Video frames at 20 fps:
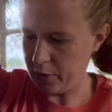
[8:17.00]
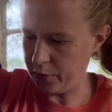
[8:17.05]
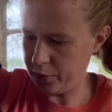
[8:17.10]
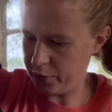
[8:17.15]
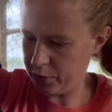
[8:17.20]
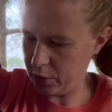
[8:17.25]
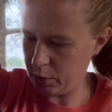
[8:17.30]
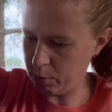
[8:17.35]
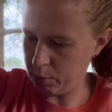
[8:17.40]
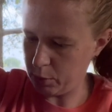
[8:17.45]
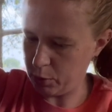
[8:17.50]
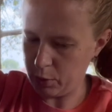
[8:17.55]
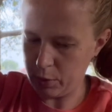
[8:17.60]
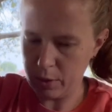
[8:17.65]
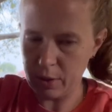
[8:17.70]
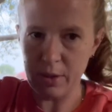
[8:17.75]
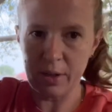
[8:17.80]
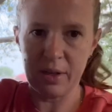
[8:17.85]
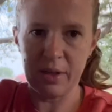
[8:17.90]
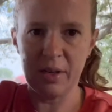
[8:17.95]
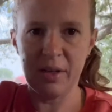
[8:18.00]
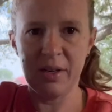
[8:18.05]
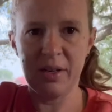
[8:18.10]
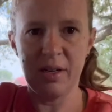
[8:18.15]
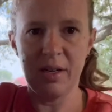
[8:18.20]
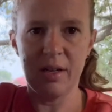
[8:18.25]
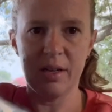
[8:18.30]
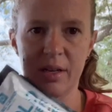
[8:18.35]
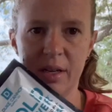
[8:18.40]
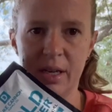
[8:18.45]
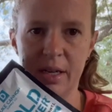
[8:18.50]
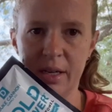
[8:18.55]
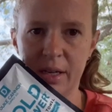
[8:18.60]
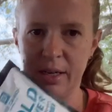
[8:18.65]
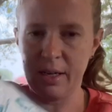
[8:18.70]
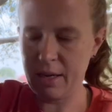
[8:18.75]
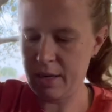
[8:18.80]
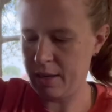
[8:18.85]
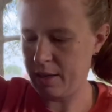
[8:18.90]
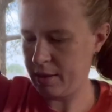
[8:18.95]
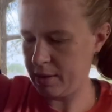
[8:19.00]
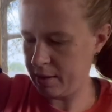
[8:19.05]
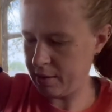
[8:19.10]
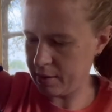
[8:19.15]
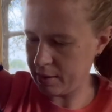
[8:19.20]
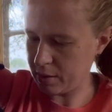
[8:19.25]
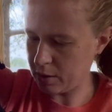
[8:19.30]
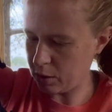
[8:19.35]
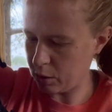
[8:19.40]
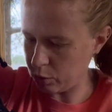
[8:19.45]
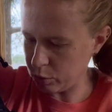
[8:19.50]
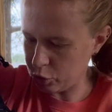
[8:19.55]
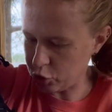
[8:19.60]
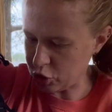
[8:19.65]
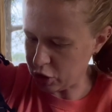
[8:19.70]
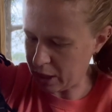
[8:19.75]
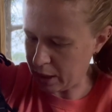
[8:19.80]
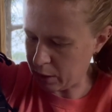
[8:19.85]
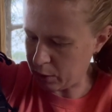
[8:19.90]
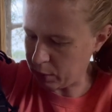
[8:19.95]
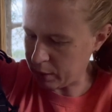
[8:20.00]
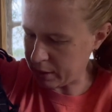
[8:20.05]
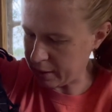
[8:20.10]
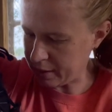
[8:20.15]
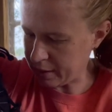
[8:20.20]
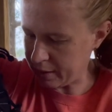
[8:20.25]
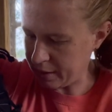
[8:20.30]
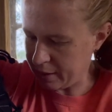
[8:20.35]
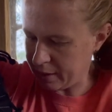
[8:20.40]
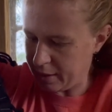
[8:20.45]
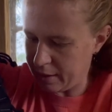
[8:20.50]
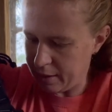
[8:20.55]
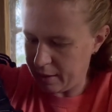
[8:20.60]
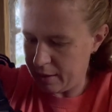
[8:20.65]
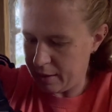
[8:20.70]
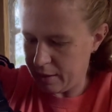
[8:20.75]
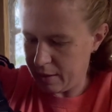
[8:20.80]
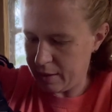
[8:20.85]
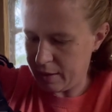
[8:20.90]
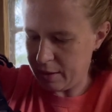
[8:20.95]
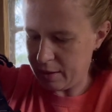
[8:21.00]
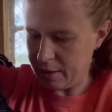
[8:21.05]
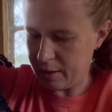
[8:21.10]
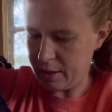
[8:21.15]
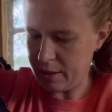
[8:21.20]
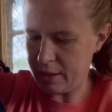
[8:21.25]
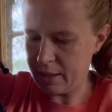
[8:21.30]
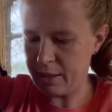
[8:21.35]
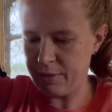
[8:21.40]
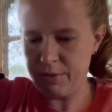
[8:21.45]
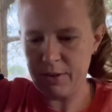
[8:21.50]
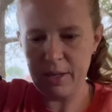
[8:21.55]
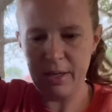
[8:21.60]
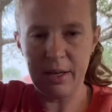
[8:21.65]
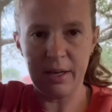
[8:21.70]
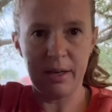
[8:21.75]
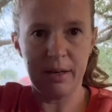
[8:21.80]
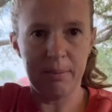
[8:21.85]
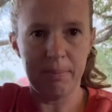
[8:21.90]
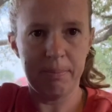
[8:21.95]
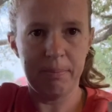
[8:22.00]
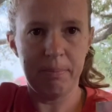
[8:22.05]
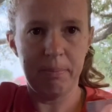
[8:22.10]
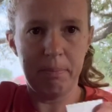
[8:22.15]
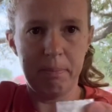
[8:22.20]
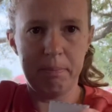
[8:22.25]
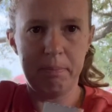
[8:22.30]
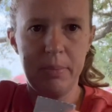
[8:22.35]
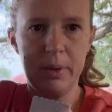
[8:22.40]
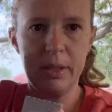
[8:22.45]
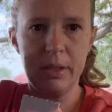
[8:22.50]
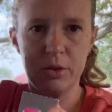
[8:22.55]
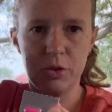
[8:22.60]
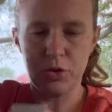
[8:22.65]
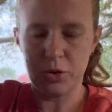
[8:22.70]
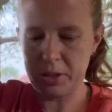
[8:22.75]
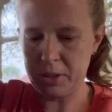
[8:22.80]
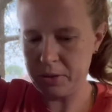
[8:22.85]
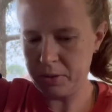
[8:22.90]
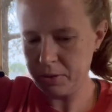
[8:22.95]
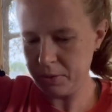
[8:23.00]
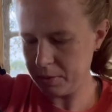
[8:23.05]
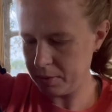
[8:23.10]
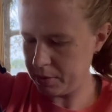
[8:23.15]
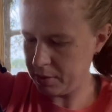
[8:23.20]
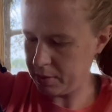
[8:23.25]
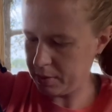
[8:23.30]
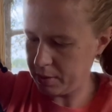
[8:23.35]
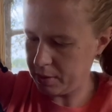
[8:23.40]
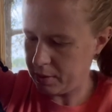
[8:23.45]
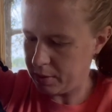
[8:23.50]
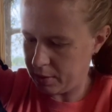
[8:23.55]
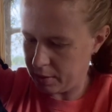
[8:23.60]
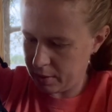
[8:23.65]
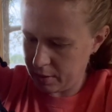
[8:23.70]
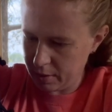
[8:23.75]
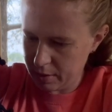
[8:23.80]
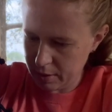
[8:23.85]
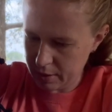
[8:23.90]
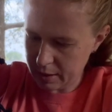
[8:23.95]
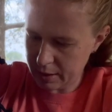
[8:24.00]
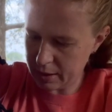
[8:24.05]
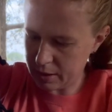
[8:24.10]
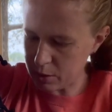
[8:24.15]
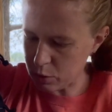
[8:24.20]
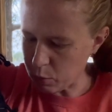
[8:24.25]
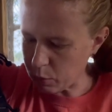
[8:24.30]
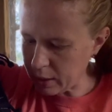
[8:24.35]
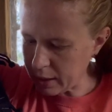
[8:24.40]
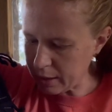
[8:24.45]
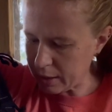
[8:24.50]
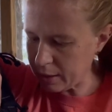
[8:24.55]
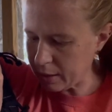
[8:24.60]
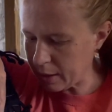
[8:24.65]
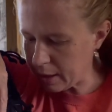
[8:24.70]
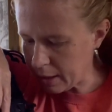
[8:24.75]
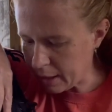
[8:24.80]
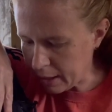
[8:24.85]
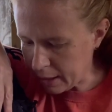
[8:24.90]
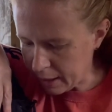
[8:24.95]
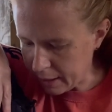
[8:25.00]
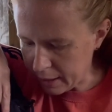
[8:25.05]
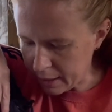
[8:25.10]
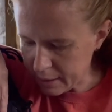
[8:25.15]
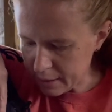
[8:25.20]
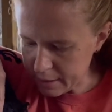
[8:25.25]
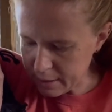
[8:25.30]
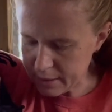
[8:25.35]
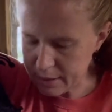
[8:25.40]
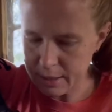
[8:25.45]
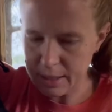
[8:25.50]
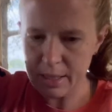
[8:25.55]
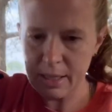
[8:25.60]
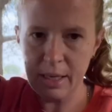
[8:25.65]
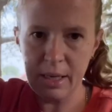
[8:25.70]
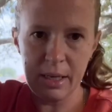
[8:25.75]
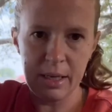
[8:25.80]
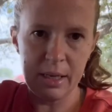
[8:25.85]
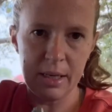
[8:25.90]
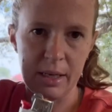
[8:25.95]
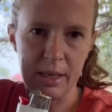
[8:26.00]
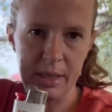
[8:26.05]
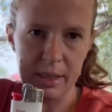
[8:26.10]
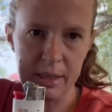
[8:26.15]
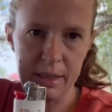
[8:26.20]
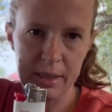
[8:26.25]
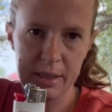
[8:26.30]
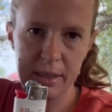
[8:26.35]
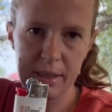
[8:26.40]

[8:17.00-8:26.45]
a few more. Got a uh, cold shower. I have a um, Benadryl, as well as a uh,